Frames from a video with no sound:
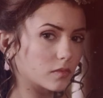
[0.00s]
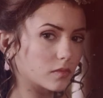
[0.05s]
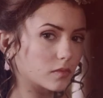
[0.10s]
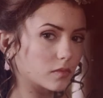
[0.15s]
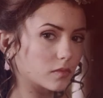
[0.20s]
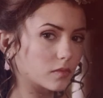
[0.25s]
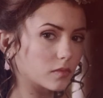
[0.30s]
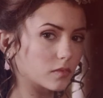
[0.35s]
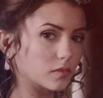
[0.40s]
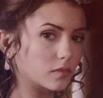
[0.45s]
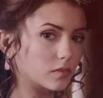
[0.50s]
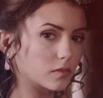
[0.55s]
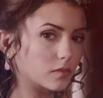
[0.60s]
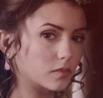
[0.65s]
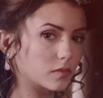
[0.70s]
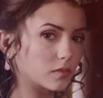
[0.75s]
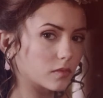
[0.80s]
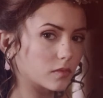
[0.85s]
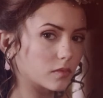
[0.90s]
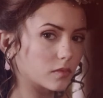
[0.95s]

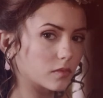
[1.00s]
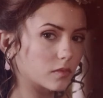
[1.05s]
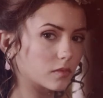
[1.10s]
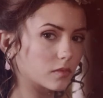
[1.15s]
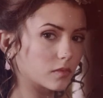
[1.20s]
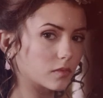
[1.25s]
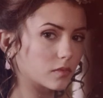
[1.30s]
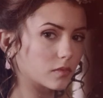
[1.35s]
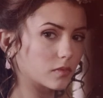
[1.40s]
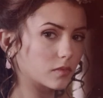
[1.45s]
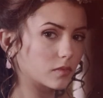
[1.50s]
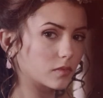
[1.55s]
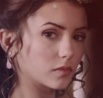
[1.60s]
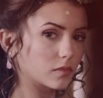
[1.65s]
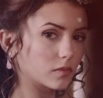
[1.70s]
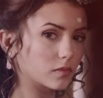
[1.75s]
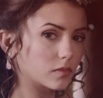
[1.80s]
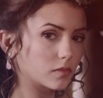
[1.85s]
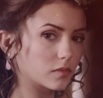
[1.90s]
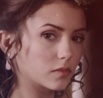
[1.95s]

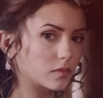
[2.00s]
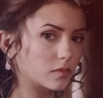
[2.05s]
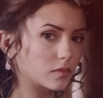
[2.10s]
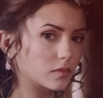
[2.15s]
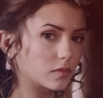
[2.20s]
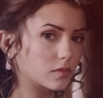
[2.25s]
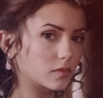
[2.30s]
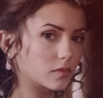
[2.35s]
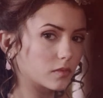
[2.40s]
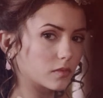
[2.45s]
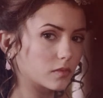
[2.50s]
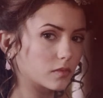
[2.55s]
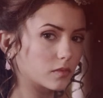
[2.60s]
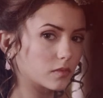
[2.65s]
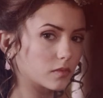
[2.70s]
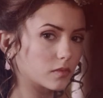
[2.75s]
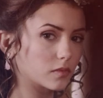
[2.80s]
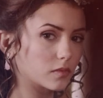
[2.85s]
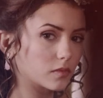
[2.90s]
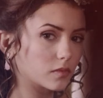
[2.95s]

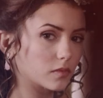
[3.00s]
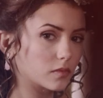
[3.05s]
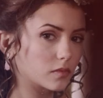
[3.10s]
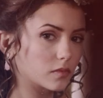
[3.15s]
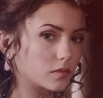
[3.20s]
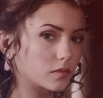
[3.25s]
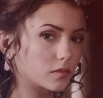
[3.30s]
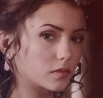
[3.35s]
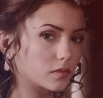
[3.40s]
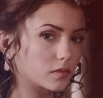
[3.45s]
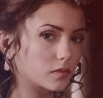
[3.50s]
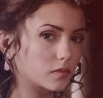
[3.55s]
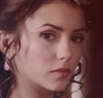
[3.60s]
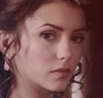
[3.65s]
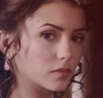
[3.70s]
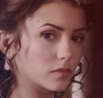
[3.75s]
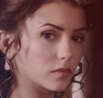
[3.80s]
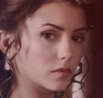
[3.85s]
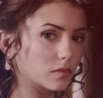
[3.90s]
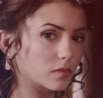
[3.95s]

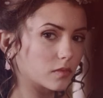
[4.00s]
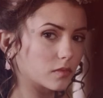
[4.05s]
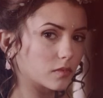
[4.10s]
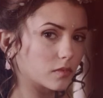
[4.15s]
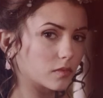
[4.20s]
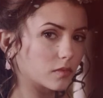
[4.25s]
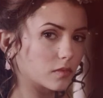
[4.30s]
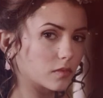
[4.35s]
[no speech]